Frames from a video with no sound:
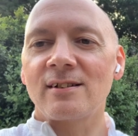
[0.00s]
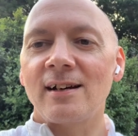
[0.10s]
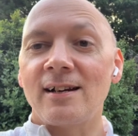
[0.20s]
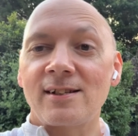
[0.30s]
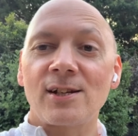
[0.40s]

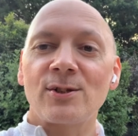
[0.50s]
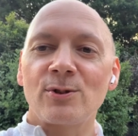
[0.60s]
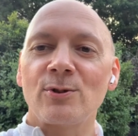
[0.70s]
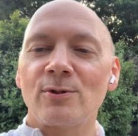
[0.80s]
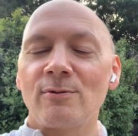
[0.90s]
And the session is
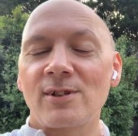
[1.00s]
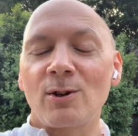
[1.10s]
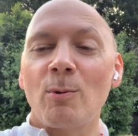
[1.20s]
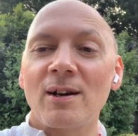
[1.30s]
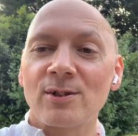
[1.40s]
also
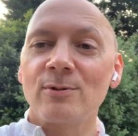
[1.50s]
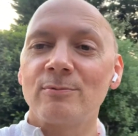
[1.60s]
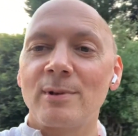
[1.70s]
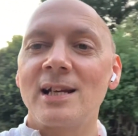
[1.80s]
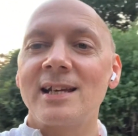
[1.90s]
quite short
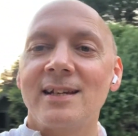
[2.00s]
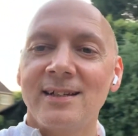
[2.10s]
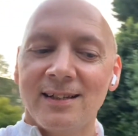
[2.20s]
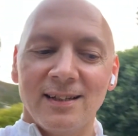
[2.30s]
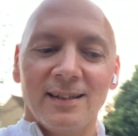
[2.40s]
really.
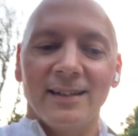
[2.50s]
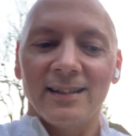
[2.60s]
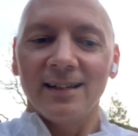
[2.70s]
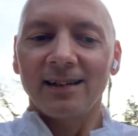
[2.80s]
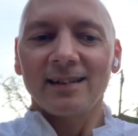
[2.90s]

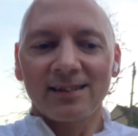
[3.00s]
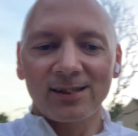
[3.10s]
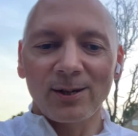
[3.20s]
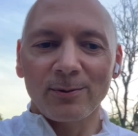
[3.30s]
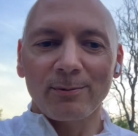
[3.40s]

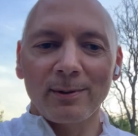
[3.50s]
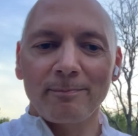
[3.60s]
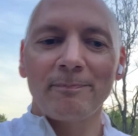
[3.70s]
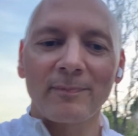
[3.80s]
So um,